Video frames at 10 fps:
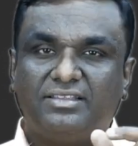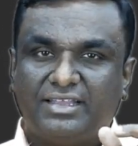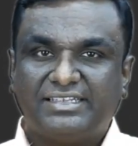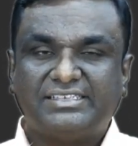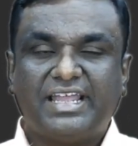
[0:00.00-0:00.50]

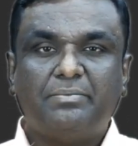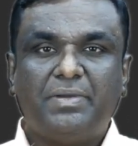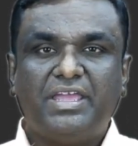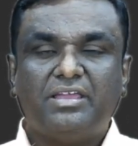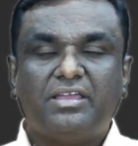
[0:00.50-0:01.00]
that is
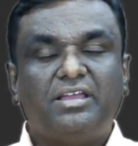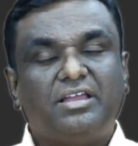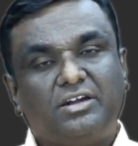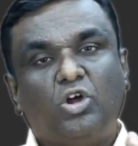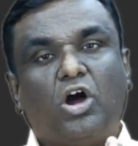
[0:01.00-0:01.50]

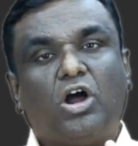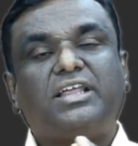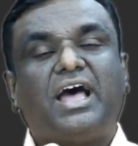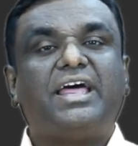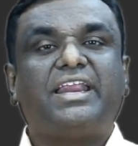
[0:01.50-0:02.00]

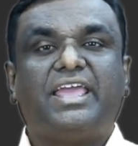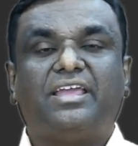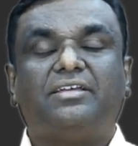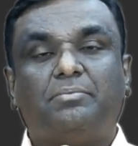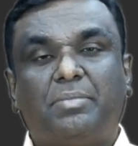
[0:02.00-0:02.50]
np.array,
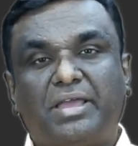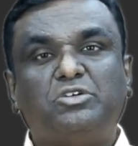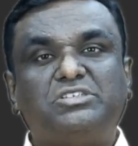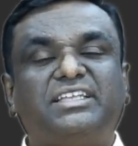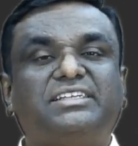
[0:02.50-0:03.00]
by
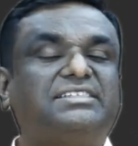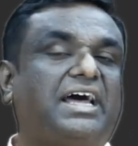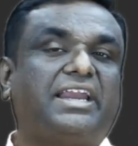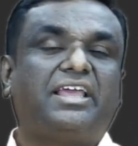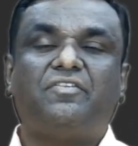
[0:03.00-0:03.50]
using this
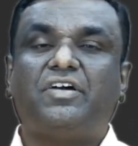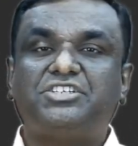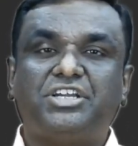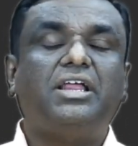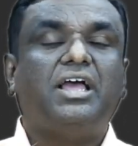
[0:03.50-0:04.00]
array
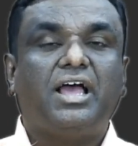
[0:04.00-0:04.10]
function,